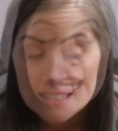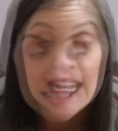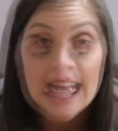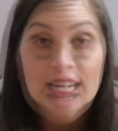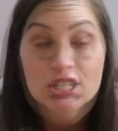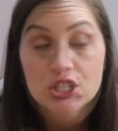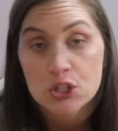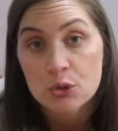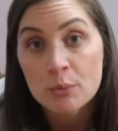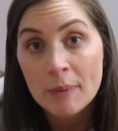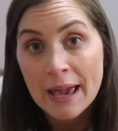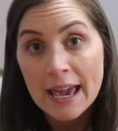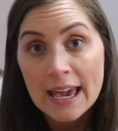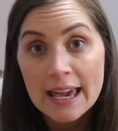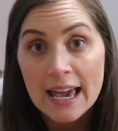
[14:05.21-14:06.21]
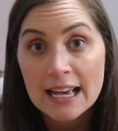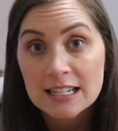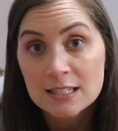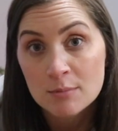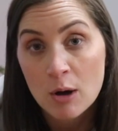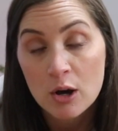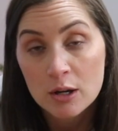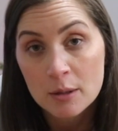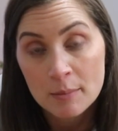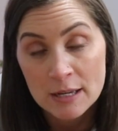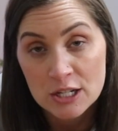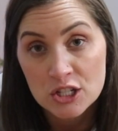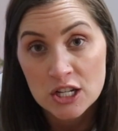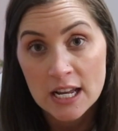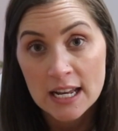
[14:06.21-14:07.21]
and I do make a small
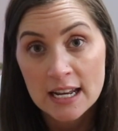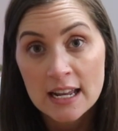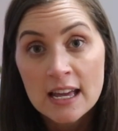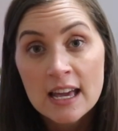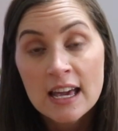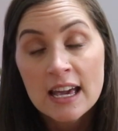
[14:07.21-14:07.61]
commission